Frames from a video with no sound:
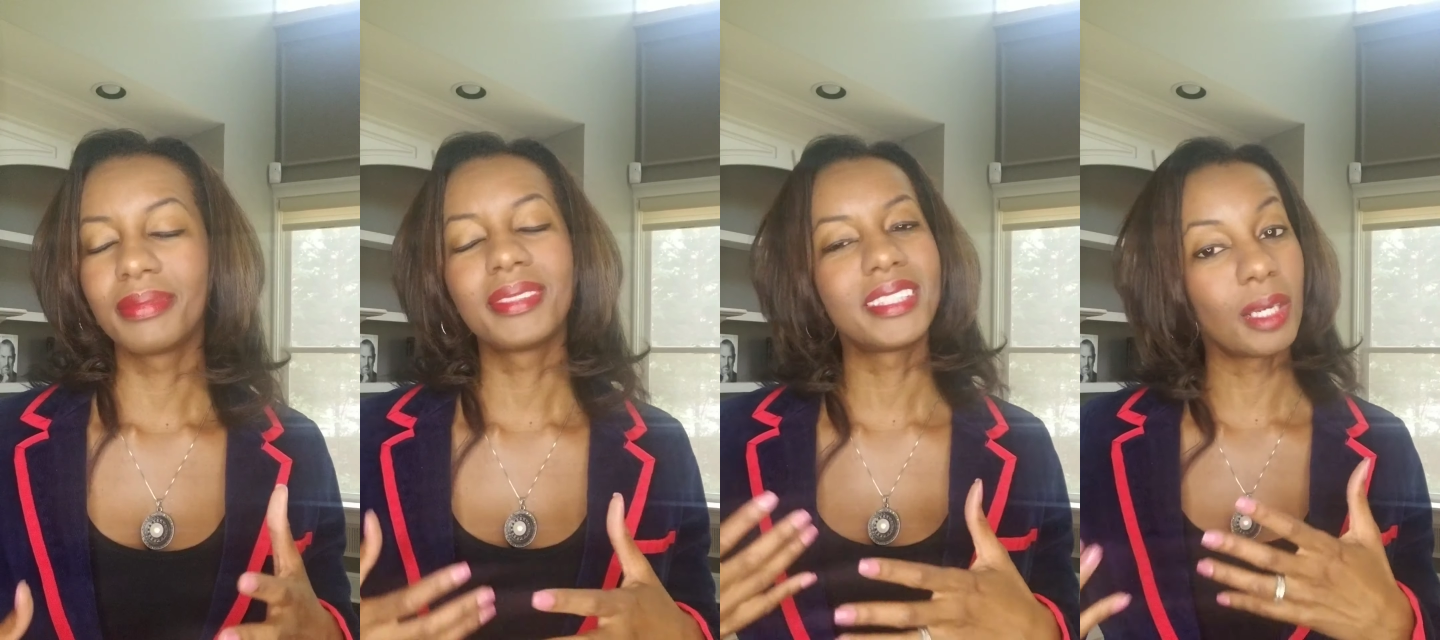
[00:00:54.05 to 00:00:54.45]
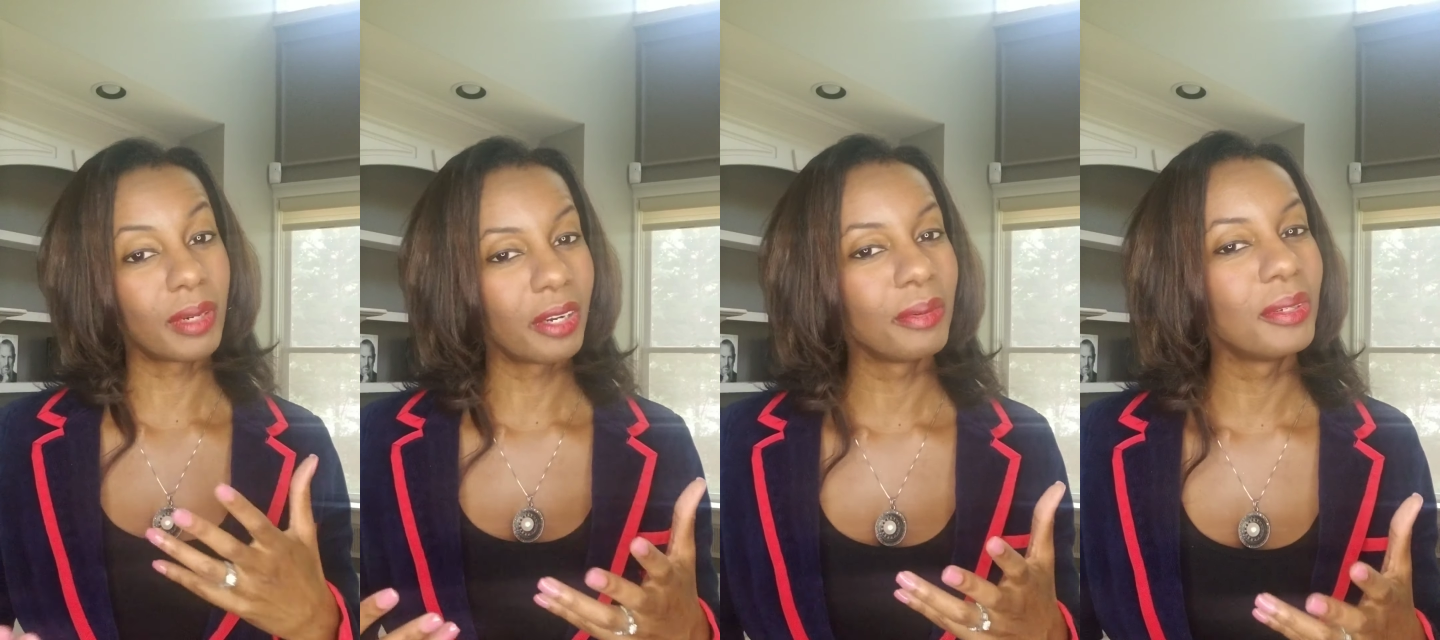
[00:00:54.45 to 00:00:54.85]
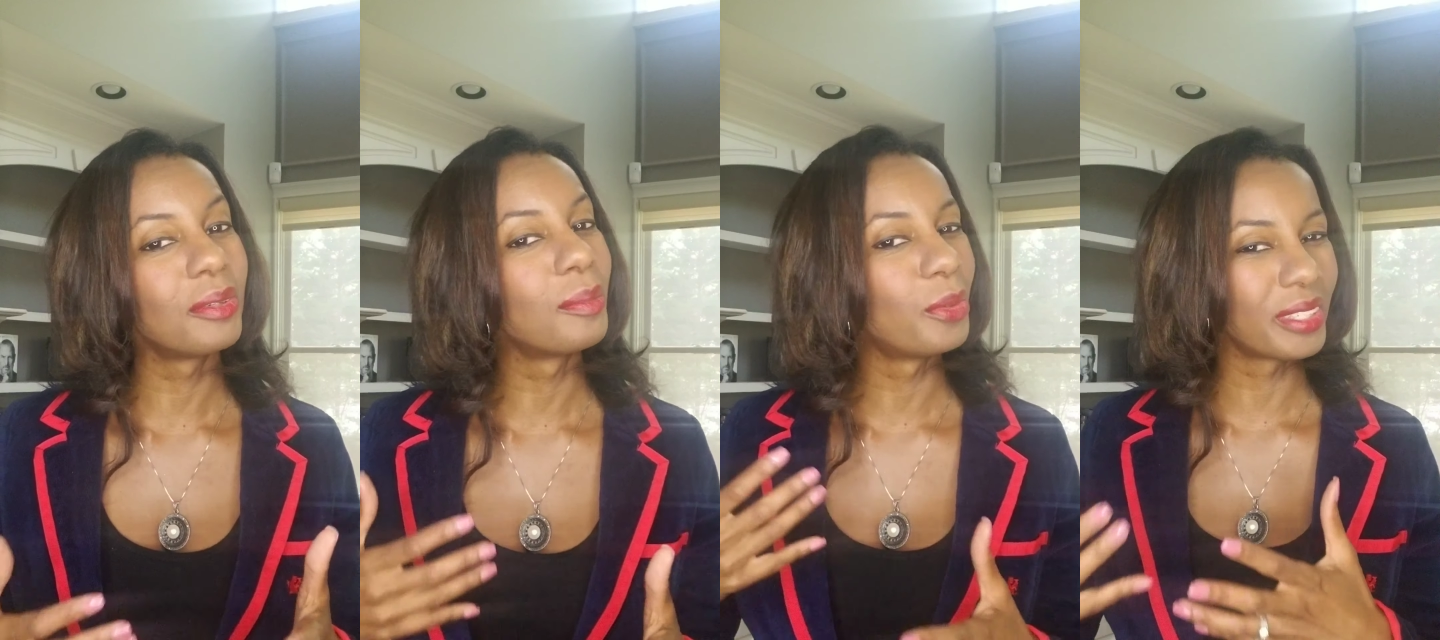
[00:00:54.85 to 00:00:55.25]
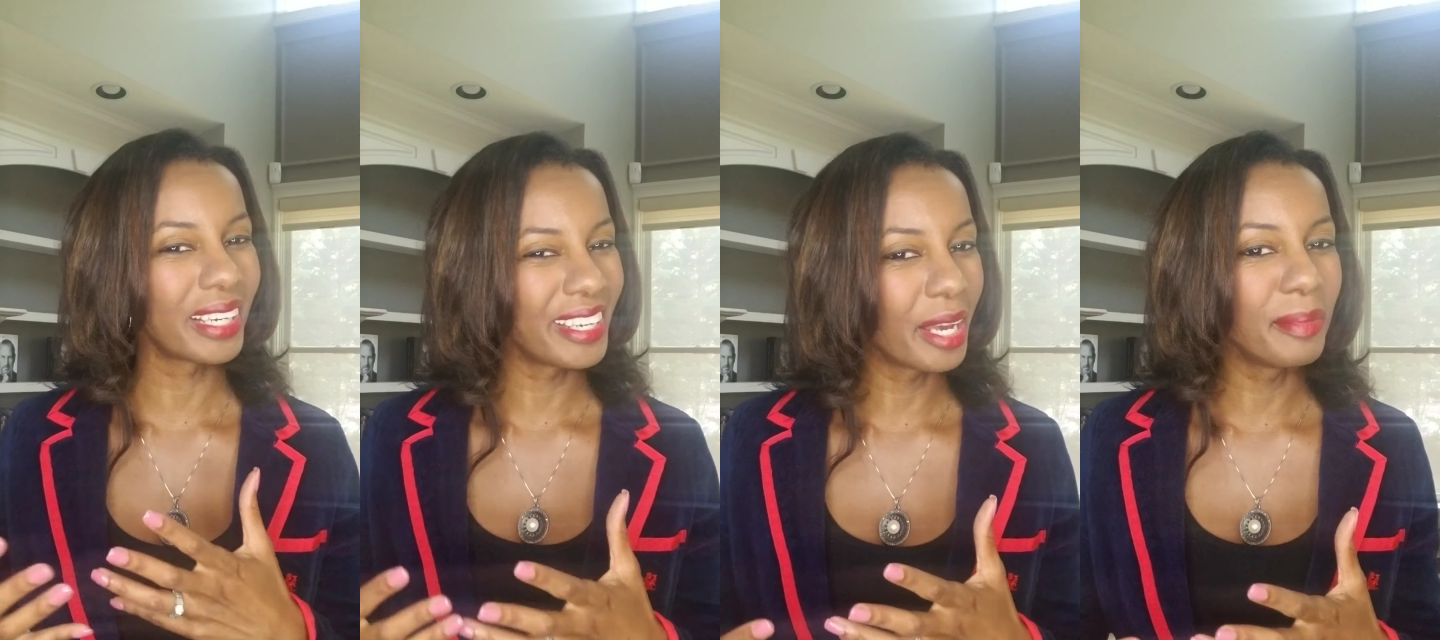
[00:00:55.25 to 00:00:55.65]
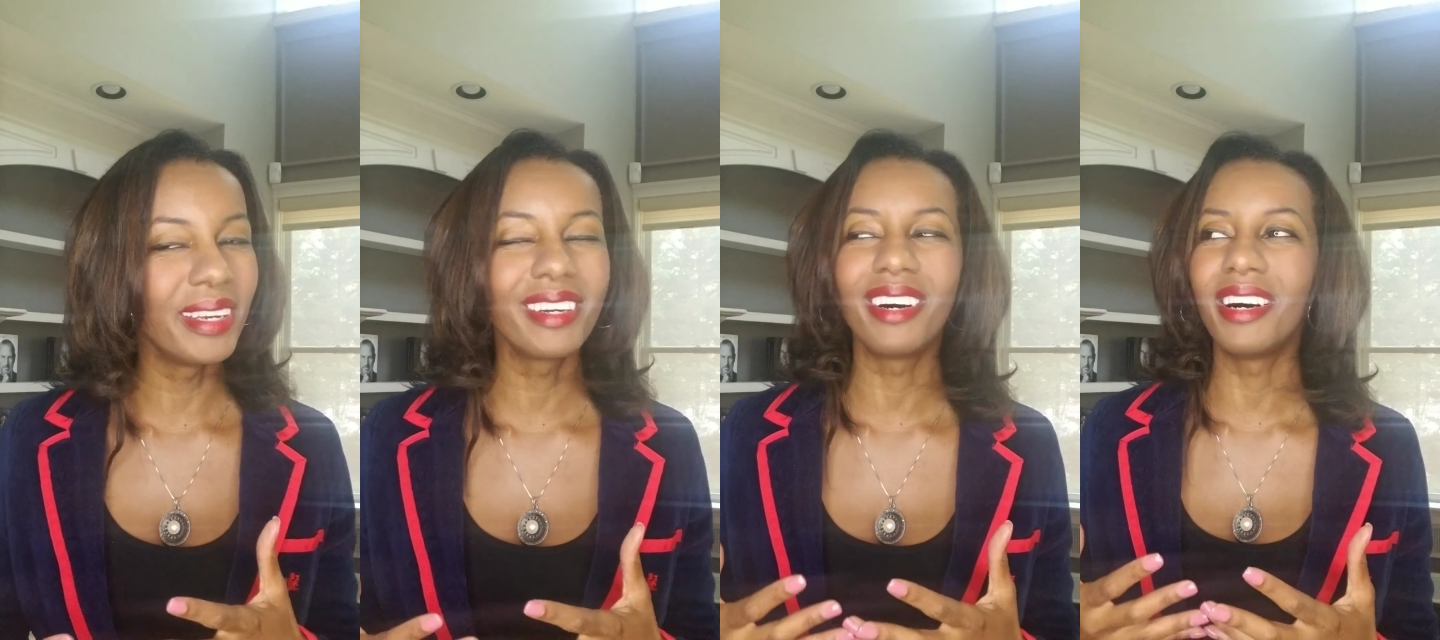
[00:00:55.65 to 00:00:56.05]
semi-real or more
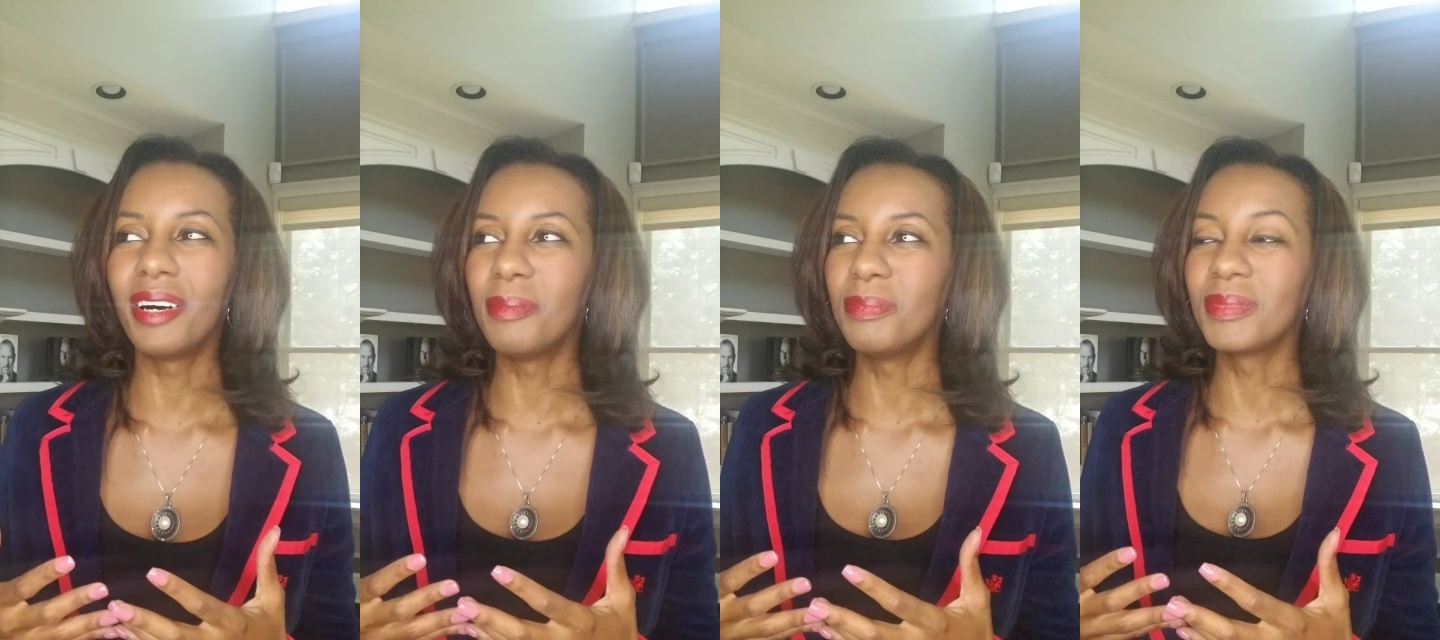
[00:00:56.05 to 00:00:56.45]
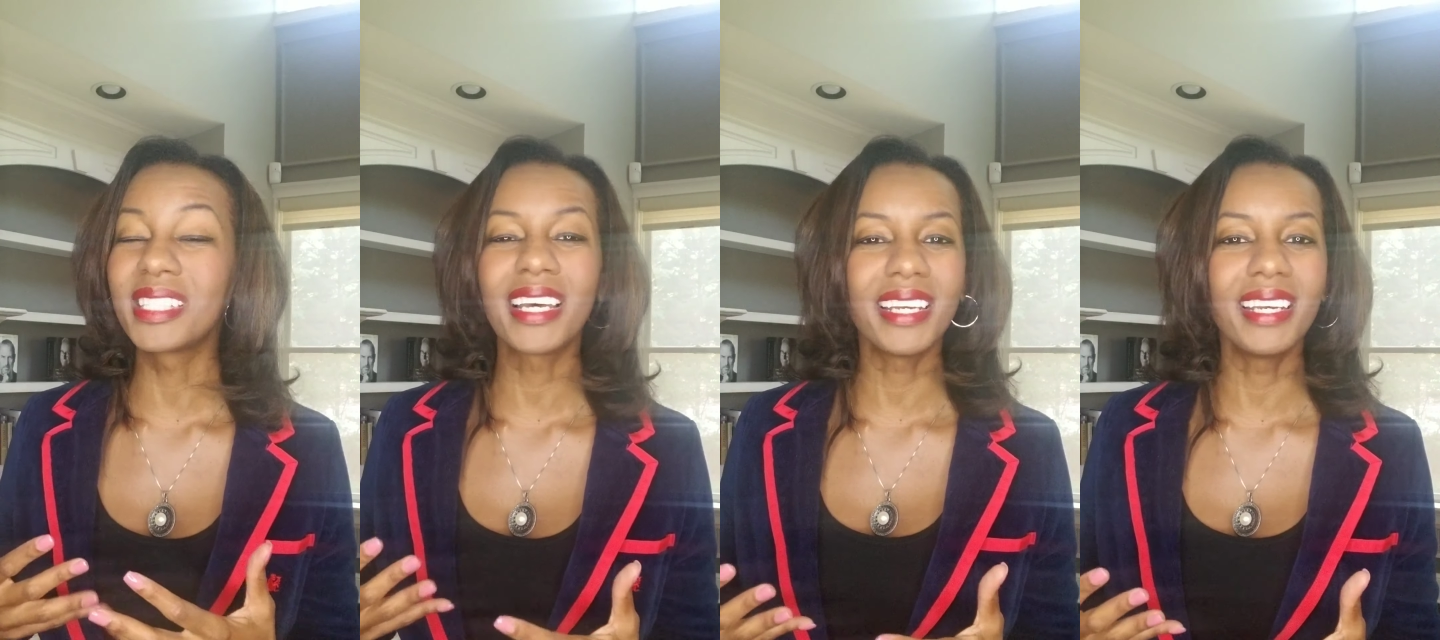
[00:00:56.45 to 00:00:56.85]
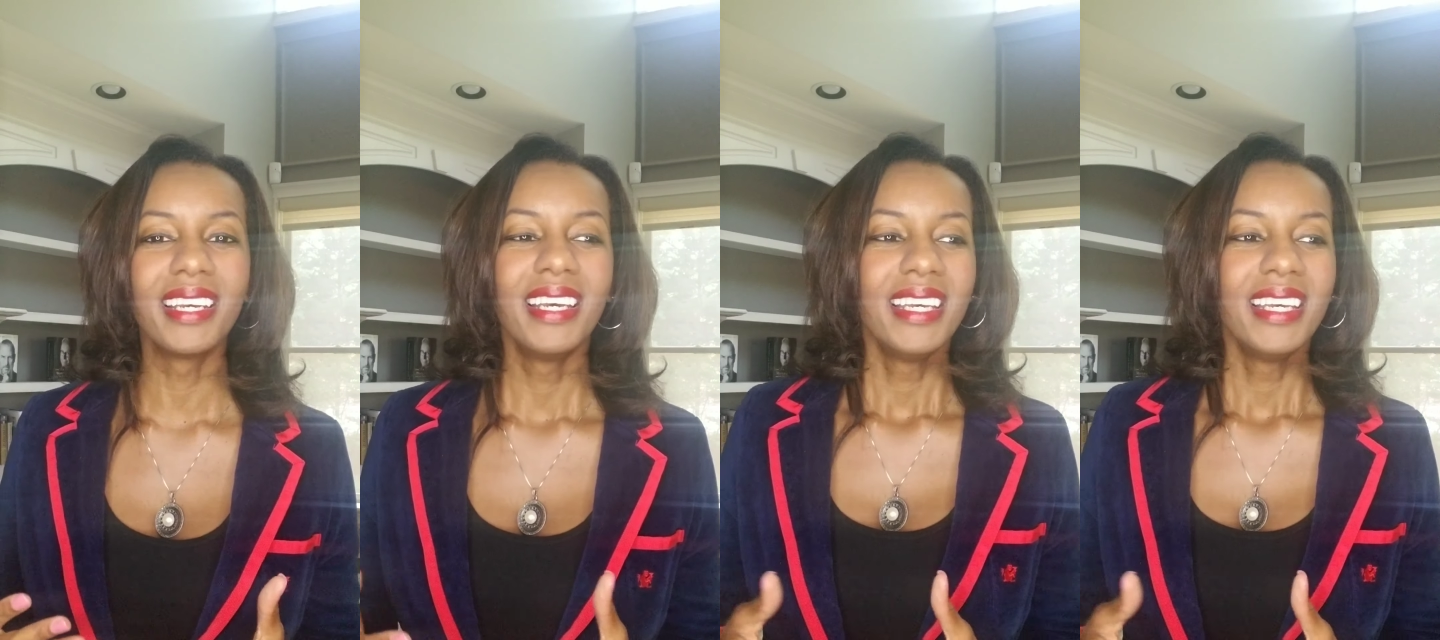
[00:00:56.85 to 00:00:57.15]
dynamic setting.